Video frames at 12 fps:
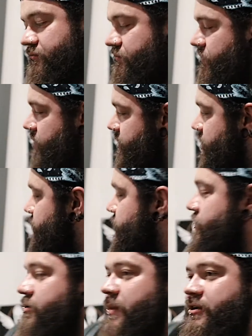maybe don't
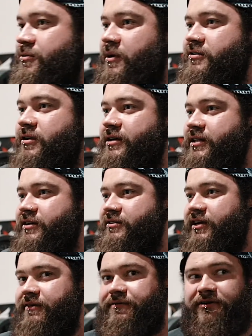use a bench press like this.
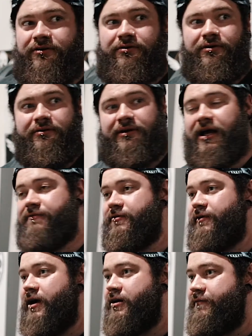If you have a
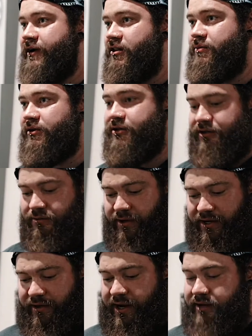rack available to you
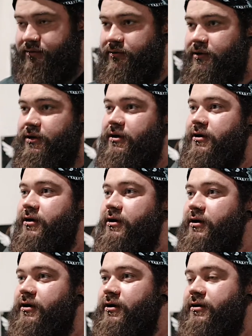where you can,
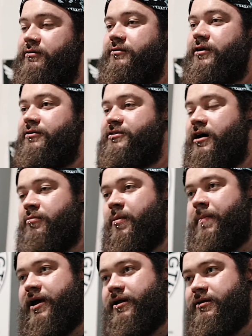you know, set up
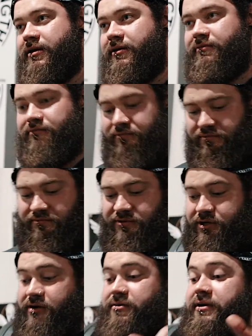a pin.
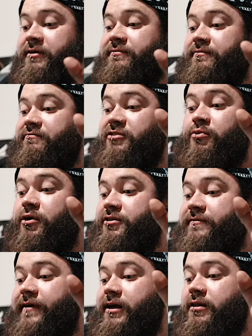So if you were
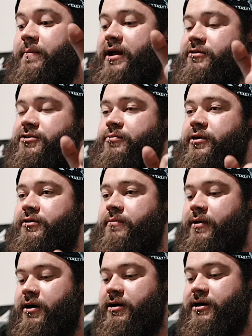to fail a bench, you bring the
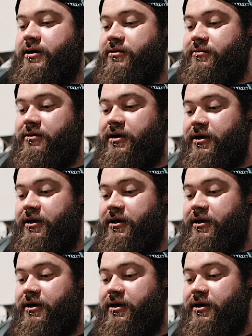bar down,